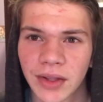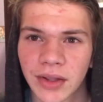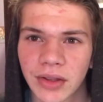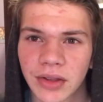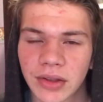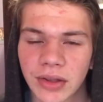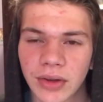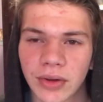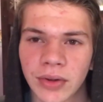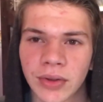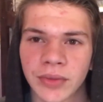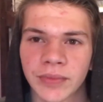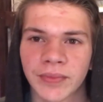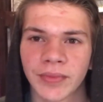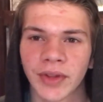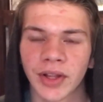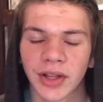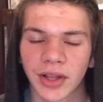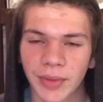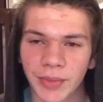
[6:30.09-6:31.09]
So
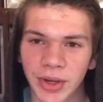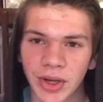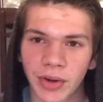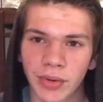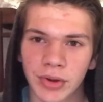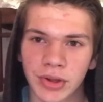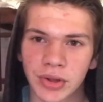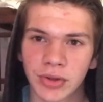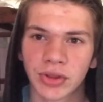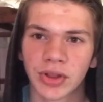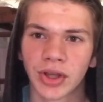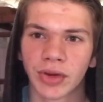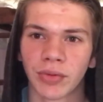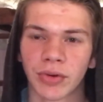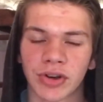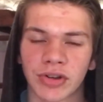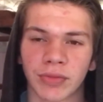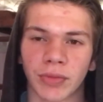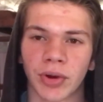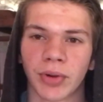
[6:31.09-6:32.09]
let me know what you think,
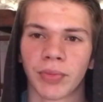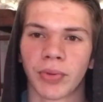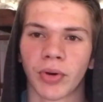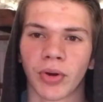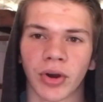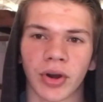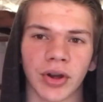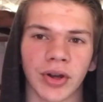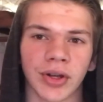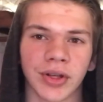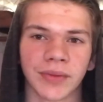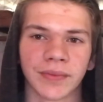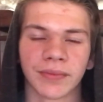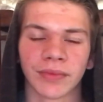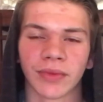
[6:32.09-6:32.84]
which is more important.